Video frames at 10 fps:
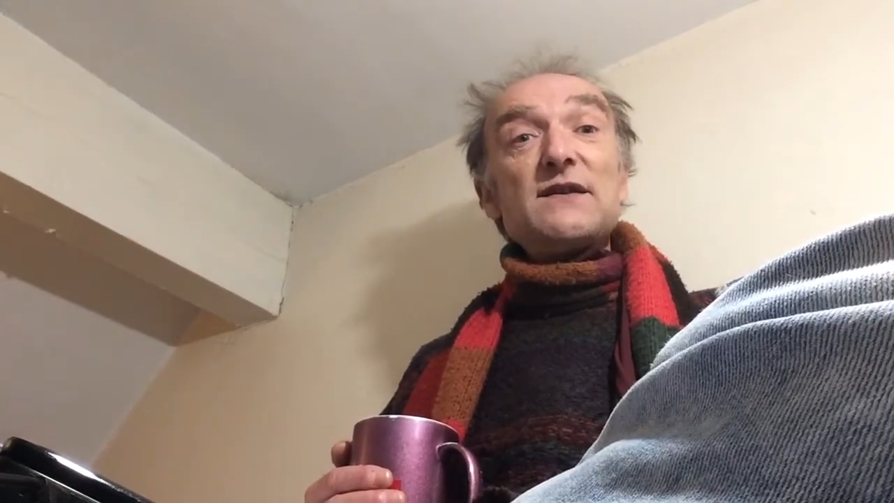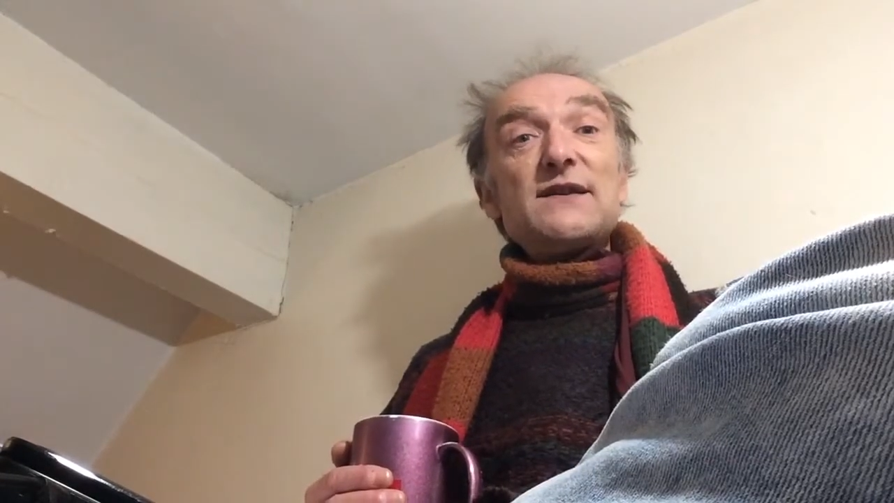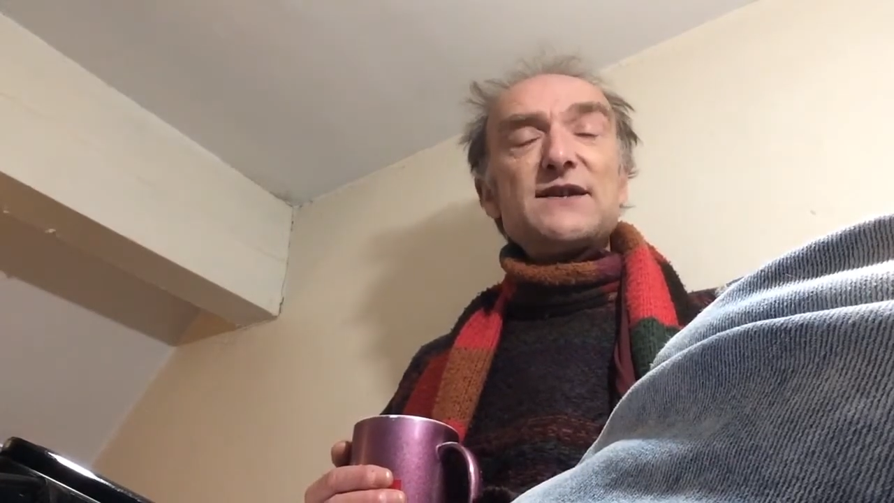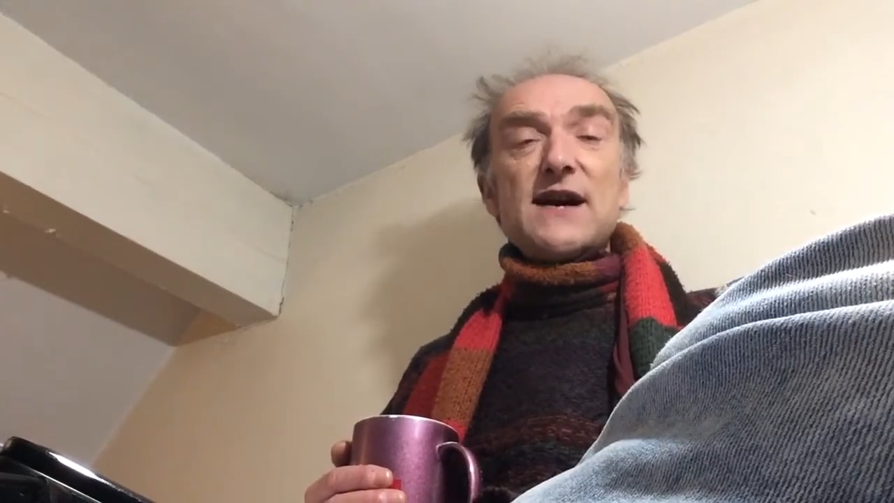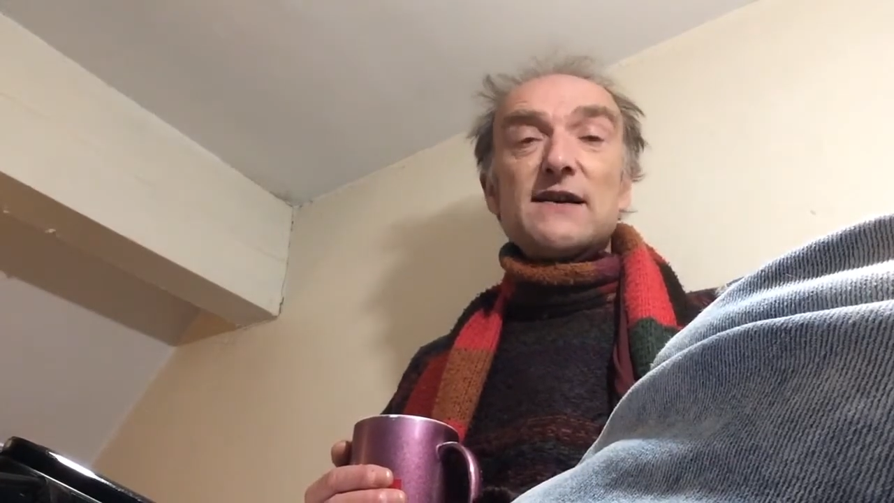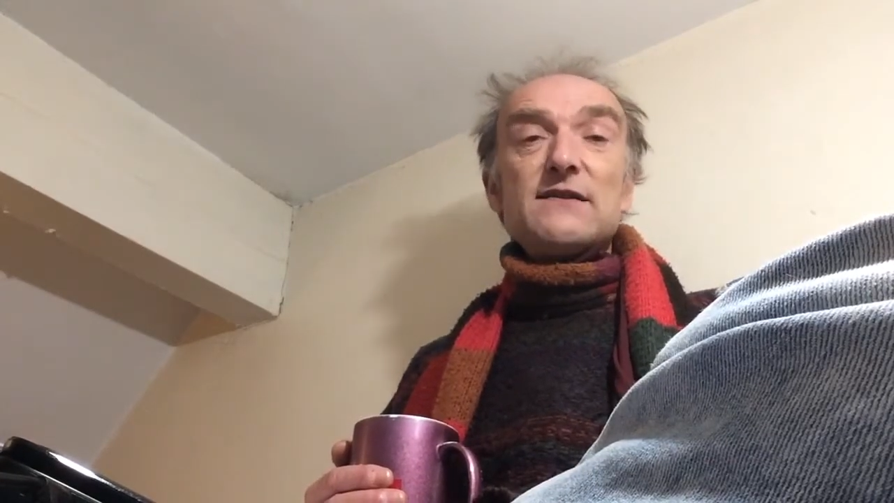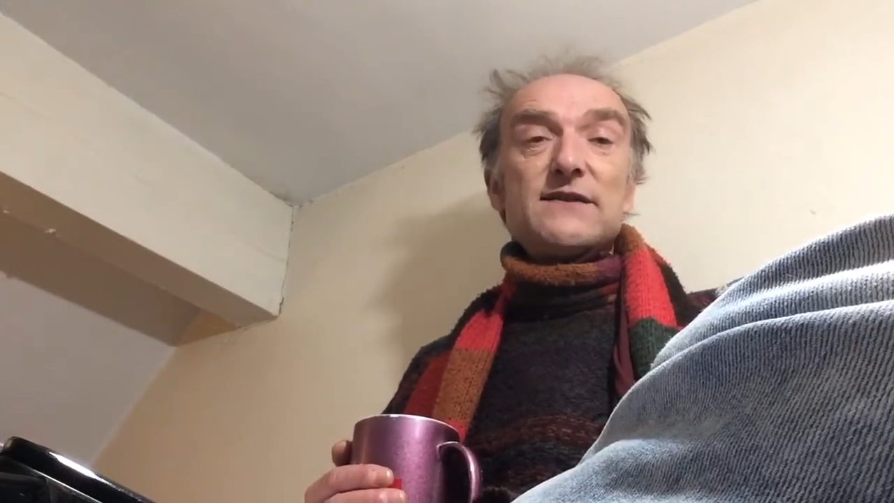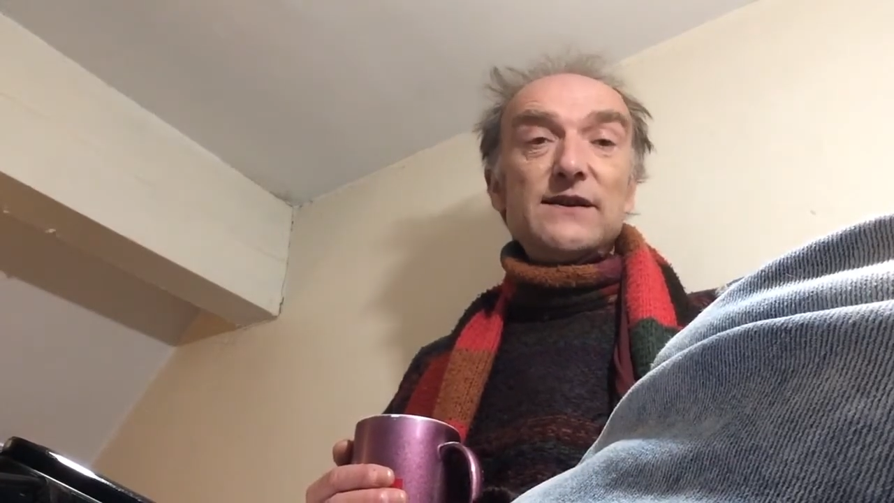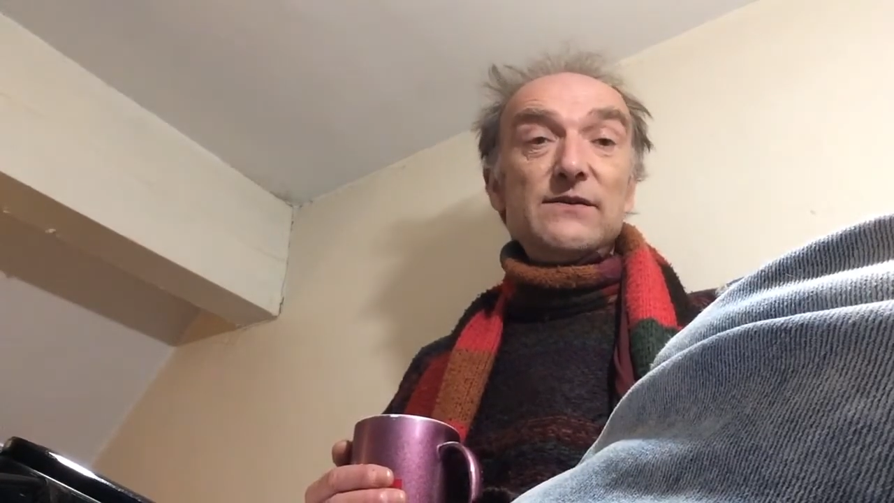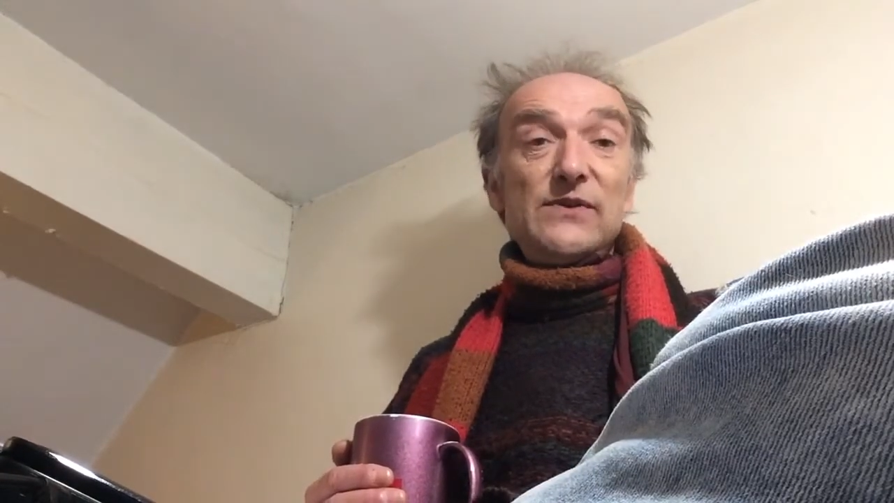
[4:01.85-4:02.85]
to the channels
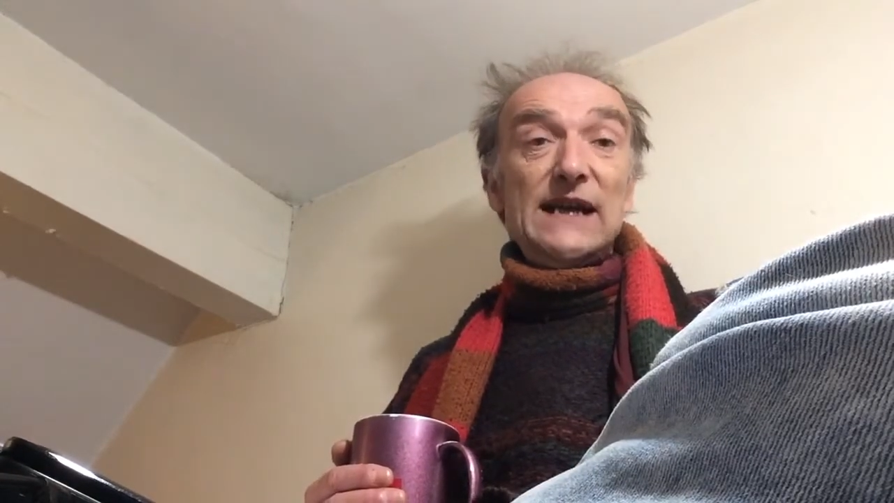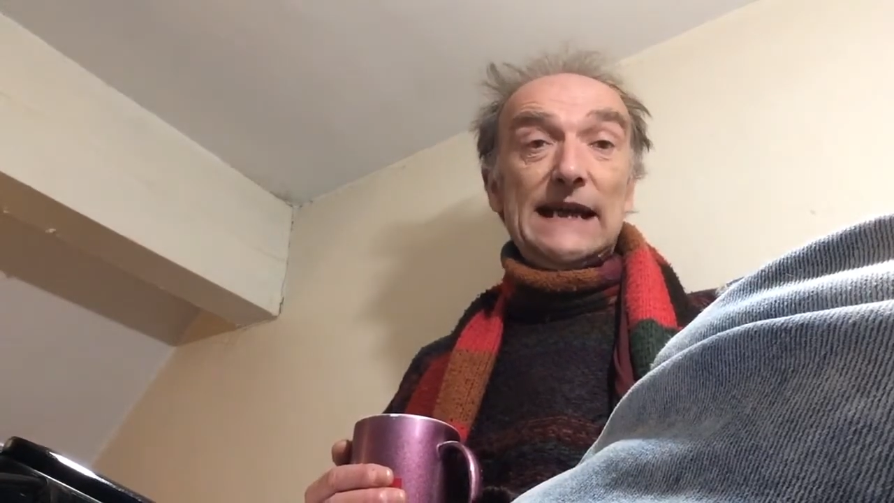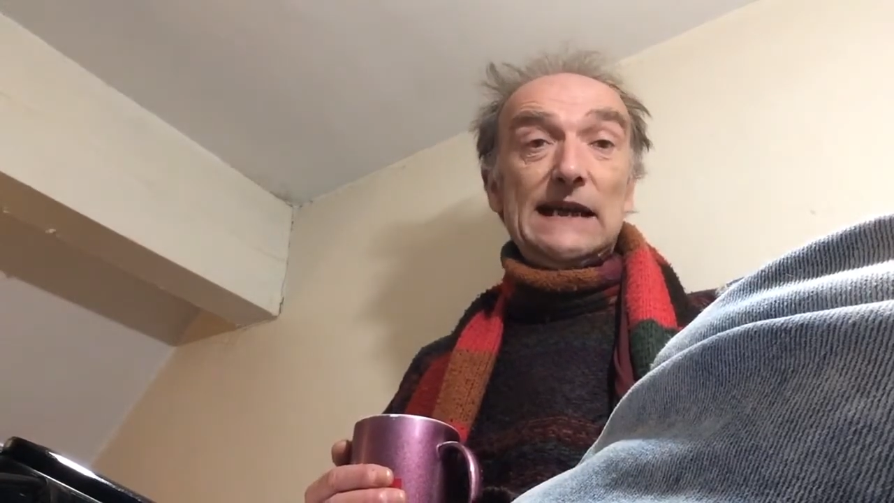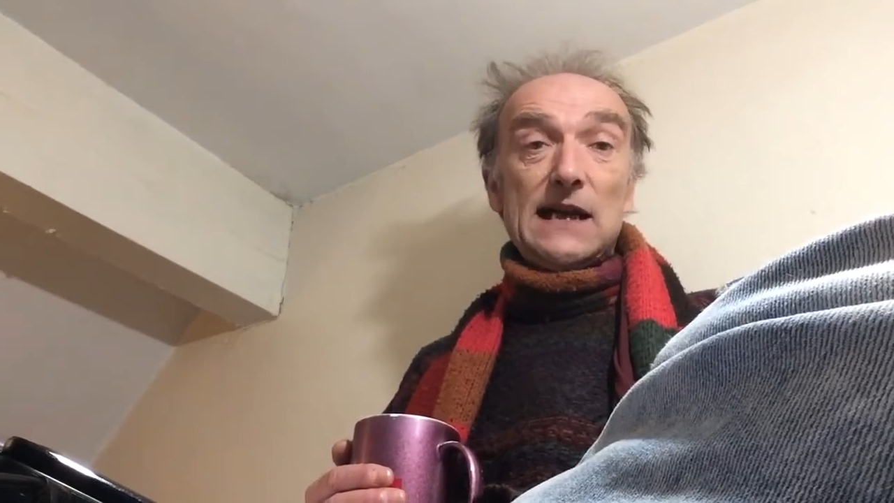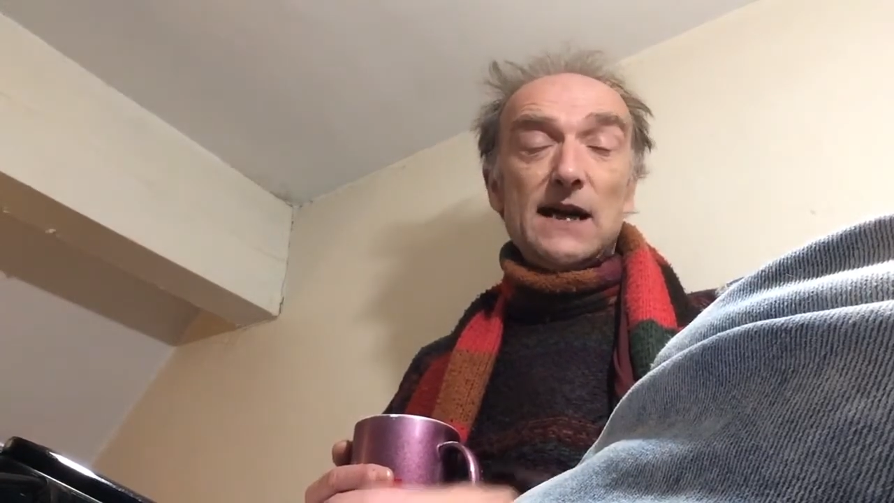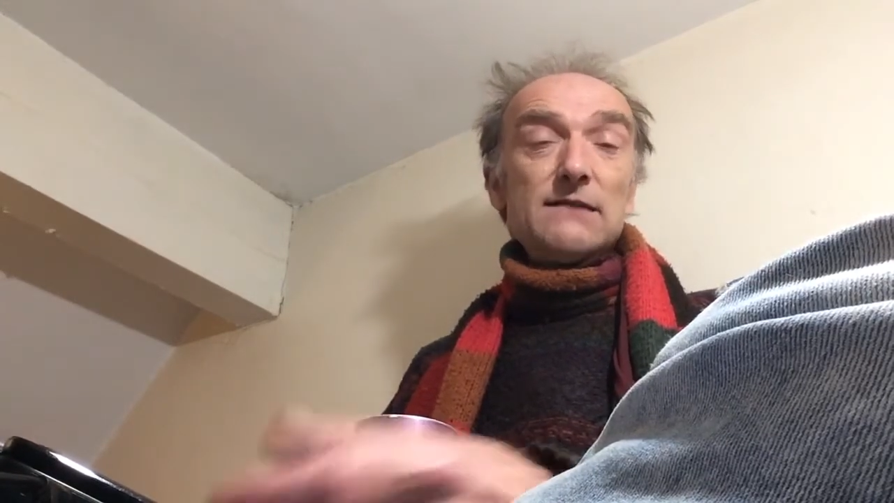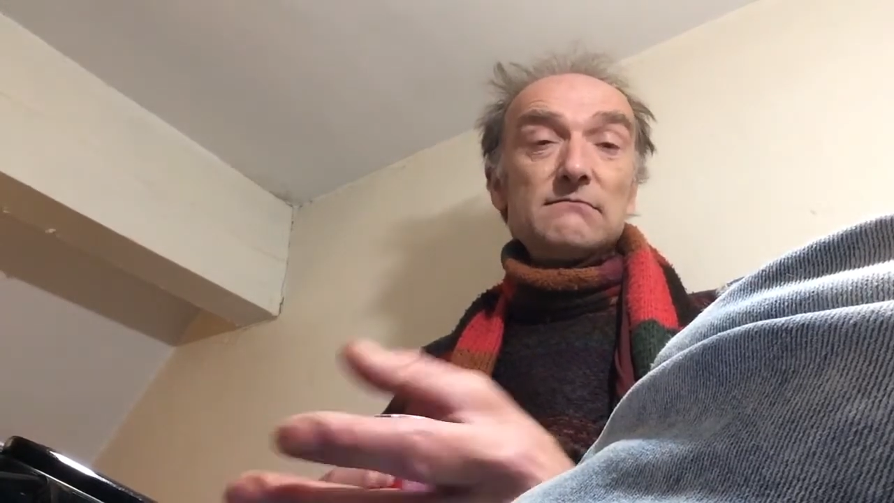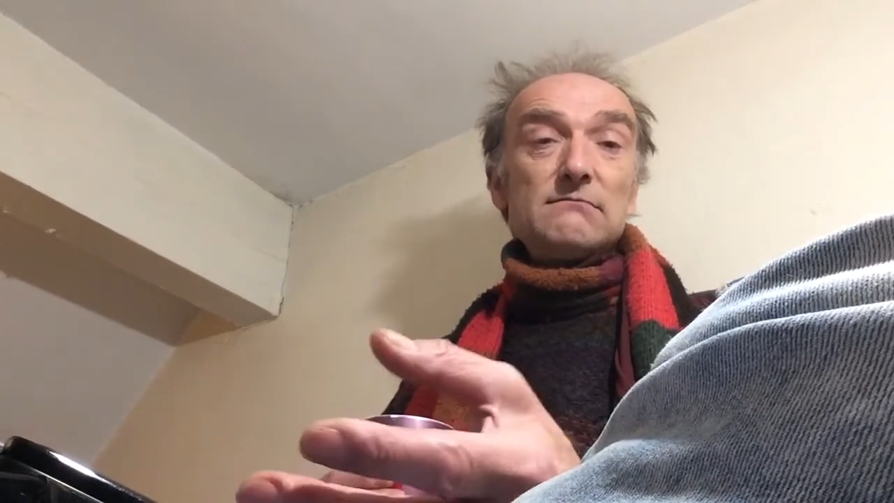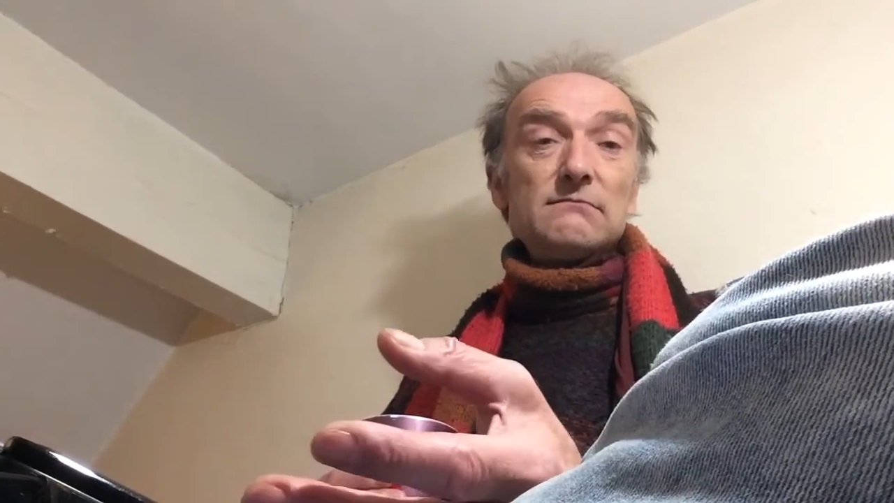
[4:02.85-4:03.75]
that you really can't